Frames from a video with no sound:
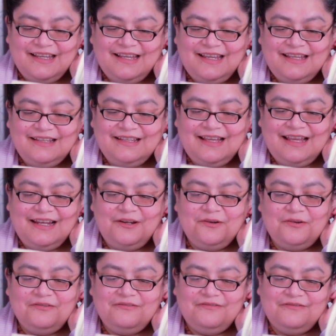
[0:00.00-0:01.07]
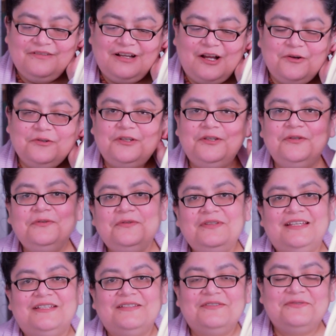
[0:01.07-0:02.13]
and I love how cute
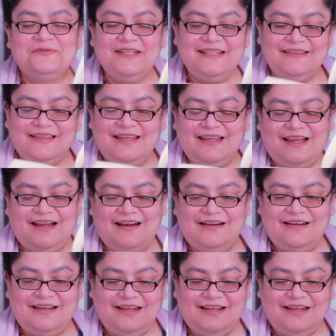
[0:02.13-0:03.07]
and sweet they are.